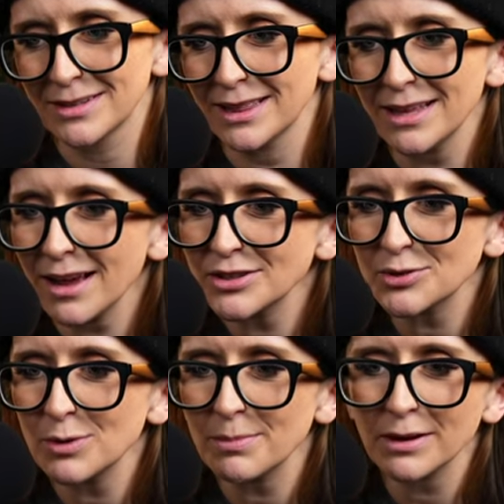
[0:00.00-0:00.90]
I think I
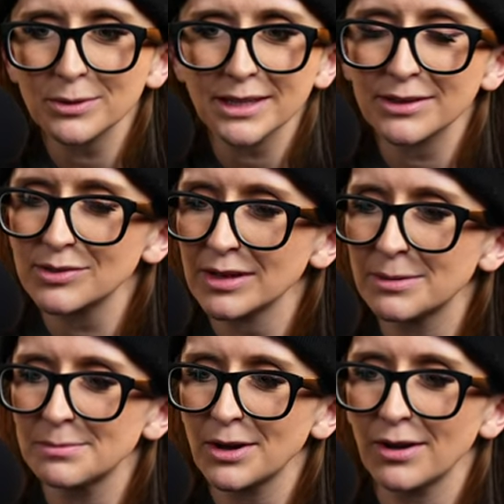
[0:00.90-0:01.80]
just went back with that
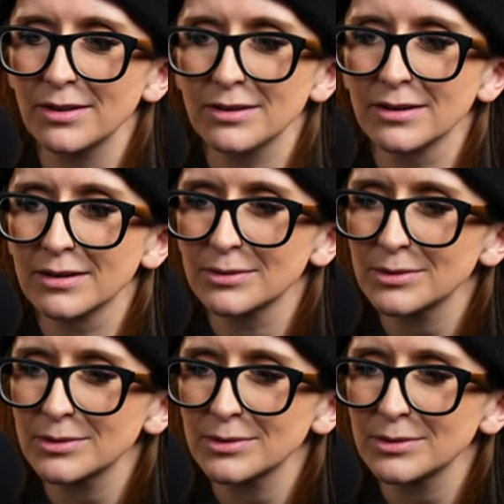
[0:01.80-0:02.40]
same color